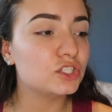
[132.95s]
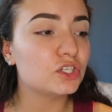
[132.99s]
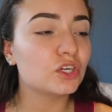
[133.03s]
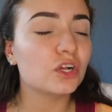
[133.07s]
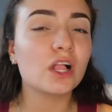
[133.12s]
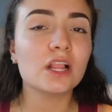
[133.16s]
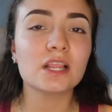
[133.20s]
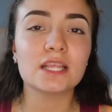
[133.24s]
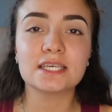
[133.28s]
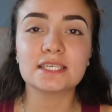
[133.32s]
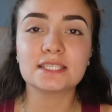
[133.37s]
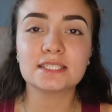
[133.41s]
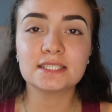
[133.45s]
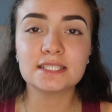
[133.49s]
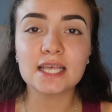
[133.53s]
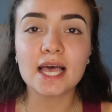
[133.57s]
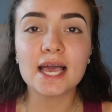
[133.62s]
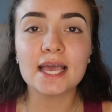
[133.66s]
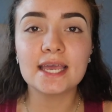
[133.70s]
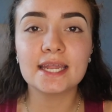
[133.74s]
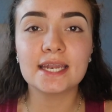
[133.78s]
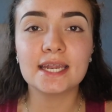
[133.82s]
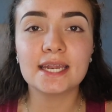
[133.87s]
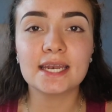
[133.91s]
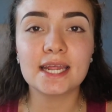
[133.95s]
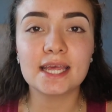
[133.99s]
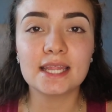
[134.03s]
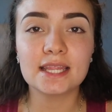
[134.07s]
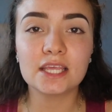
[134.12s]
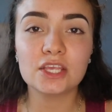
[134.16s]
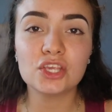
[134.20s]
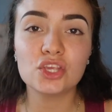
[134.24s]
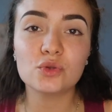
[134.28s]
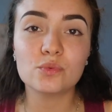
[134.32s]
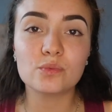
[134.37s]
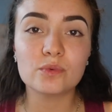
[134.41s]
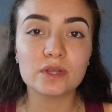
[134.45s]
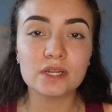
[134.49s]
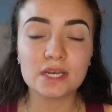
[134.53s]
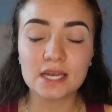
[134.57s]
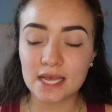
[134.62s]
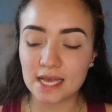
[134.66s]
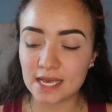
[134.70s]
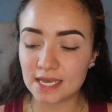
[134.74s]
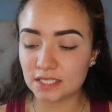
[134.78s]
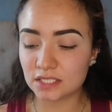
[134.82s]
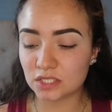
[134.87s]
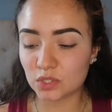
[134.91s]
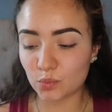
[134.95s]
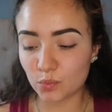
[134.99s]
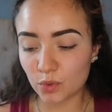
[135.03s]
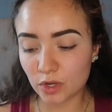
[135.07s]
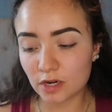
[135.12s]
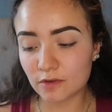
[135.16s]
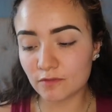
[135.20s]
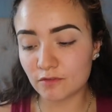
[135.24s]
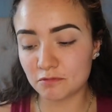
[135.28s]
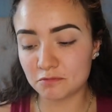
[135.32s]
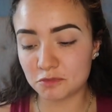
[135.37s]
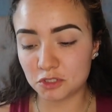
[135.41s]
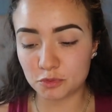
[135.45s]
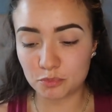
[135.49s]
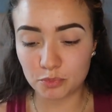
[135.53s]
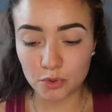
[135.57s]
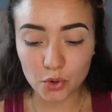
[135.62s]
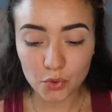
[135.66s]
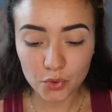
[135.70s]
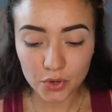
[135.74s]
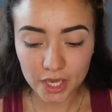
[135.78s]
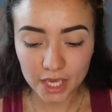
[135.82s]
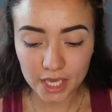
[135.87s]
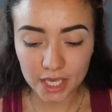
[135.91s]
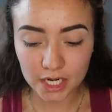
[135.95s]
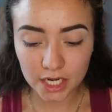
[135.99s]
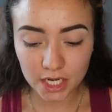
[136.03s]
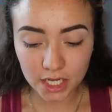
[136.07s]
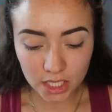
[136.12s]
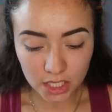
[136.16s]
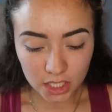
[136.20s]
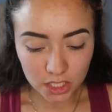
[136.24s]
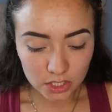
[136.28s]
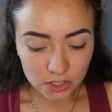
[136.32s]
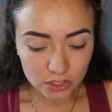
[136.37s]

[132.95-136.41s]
you're all excited, and then you realize one of them is broken?